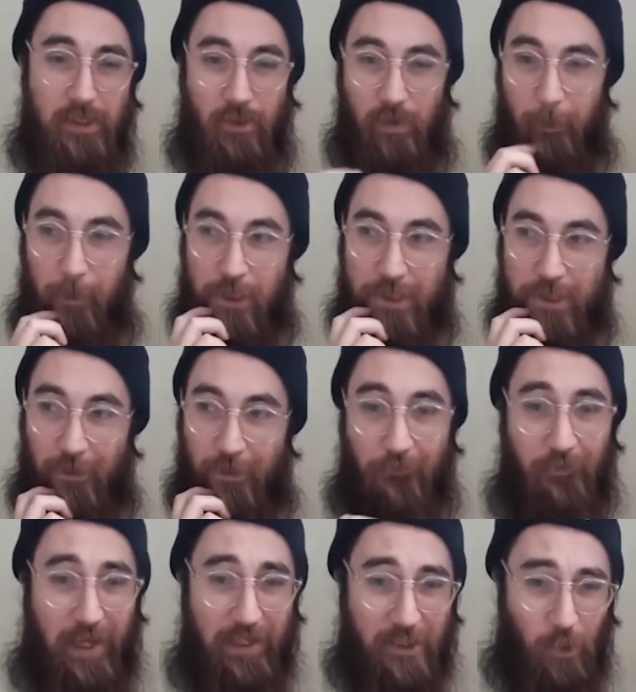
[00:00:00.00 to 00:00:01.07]
to represent
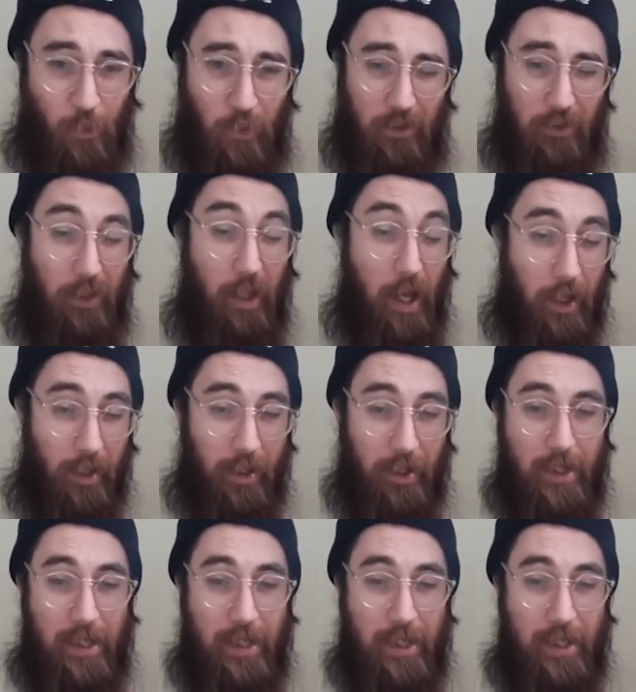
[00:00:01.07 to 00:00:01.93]
fate or luck.